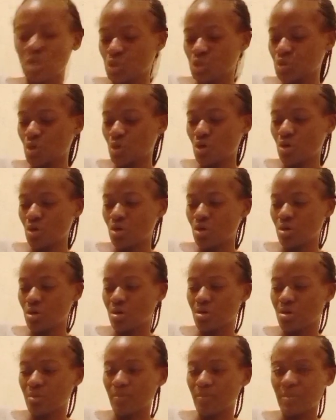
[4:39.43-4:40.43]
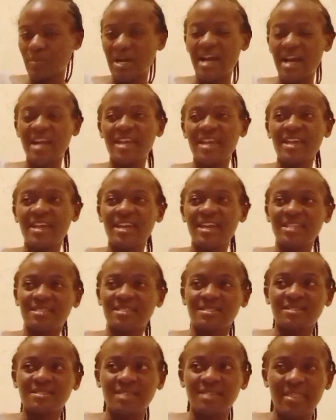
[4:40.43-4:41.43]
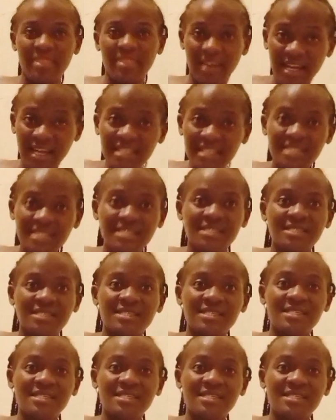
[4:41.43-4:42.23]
So I heard that,